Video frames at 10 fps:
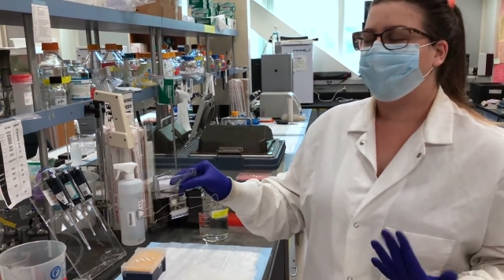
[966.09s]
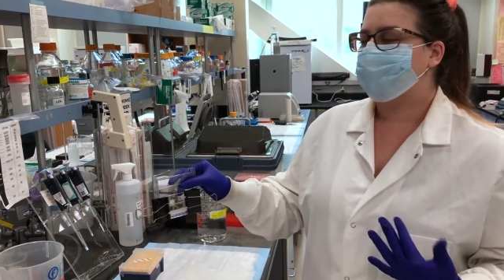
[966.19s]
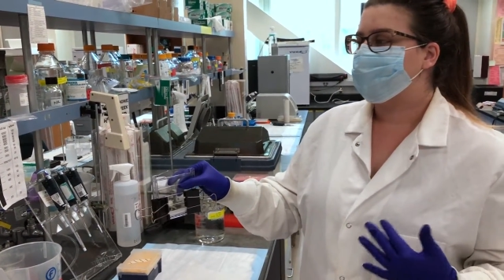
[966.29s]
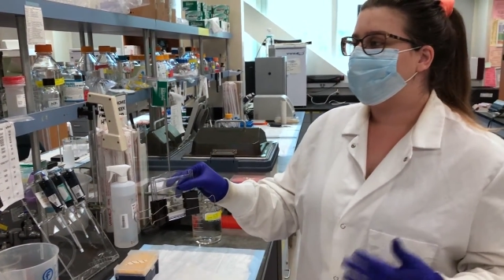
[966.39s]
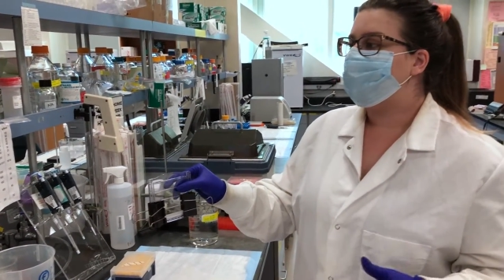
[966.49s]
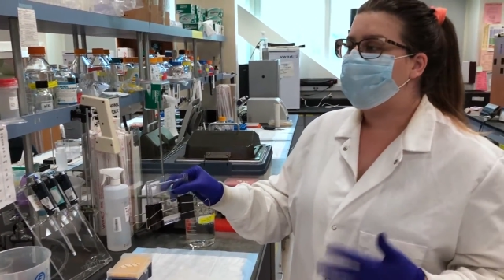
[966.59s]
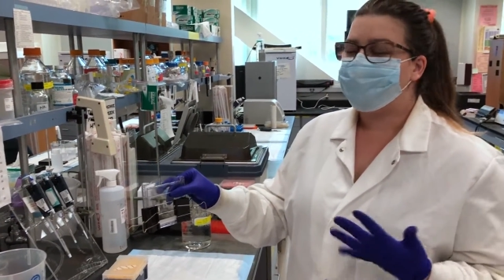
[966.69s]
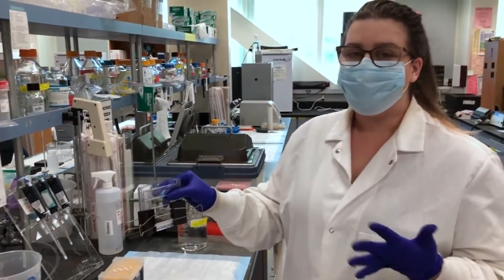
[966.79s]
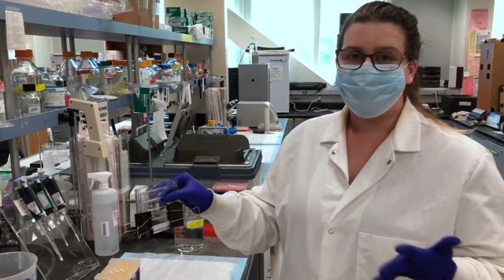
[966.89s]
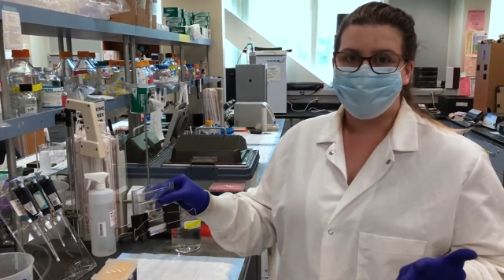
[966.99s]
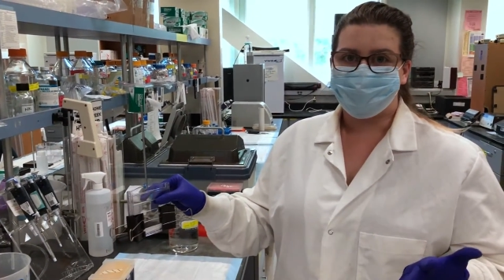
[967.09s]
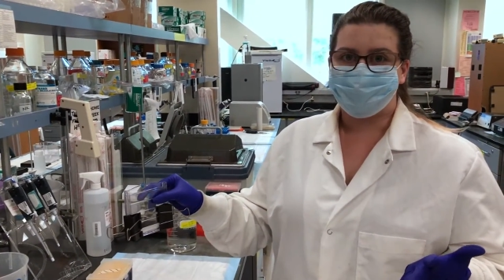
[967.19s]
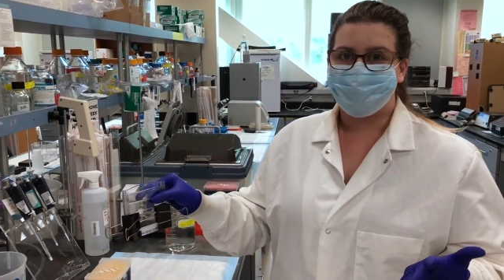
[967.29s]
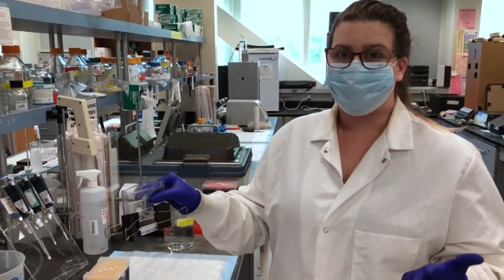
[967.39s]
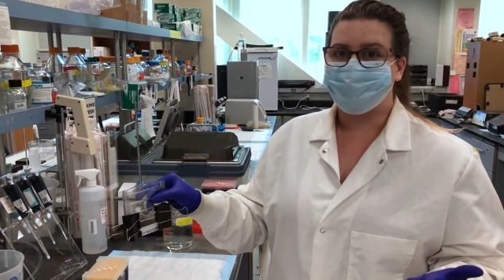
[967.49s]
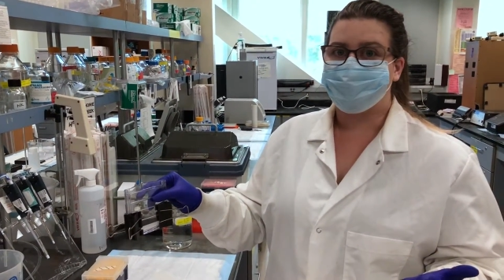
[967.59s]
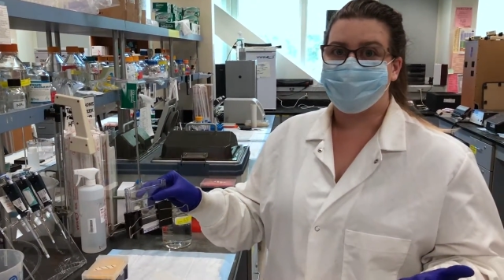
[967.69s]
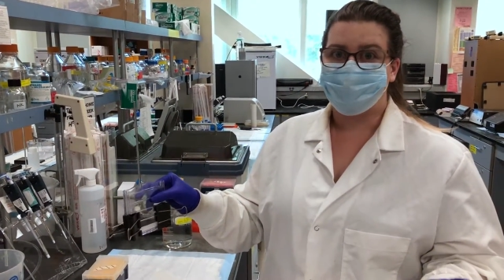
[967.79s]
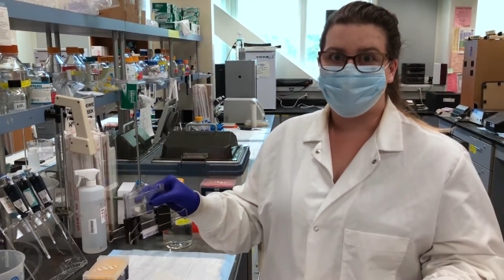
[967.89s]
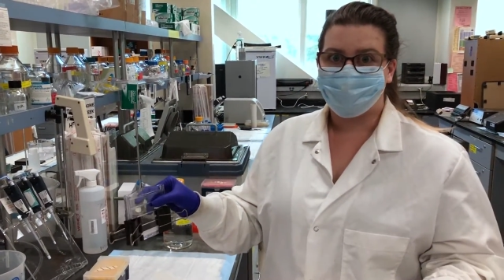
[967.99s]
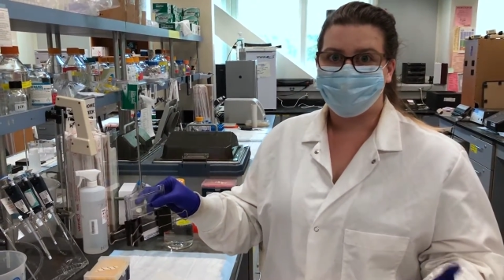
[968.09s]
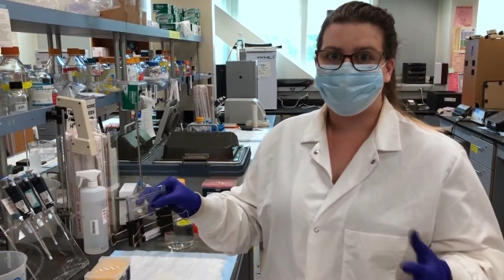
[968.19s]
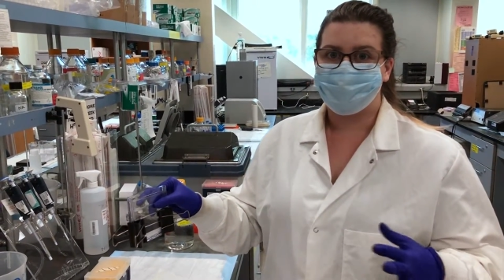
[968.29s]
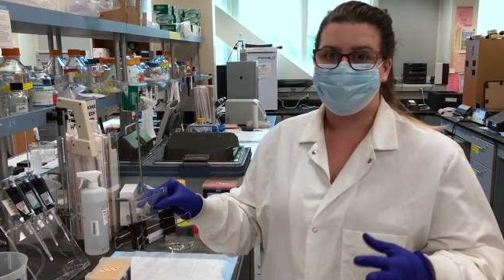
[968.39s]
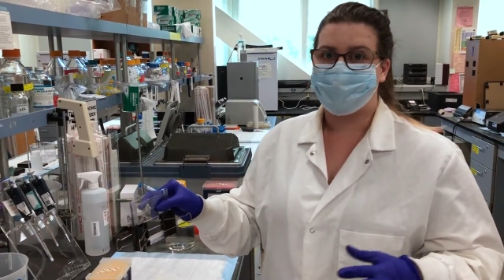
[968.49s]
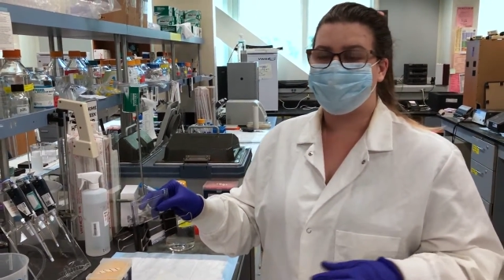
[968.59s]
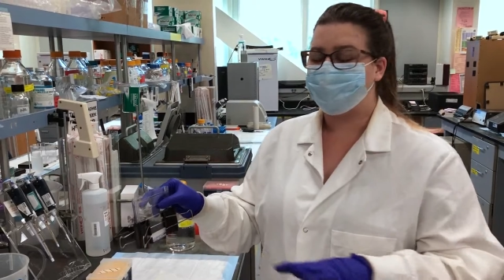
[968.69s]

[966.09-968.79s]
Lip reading: So all you do is you pour the